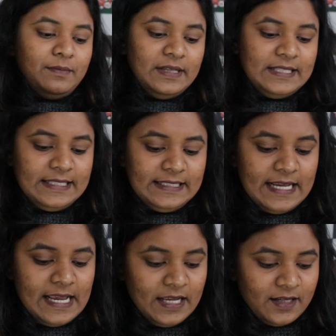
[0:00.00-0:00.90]

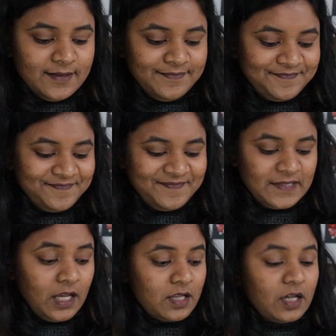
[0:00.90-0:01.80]
mistake,
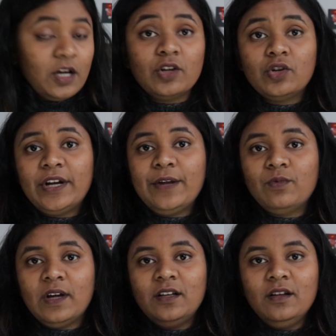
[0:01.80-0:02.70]
a gray
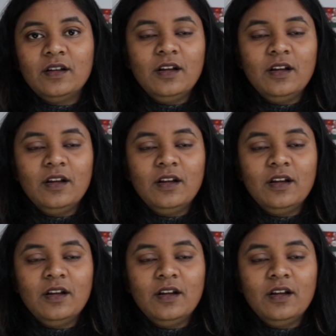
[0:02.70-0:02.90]
one.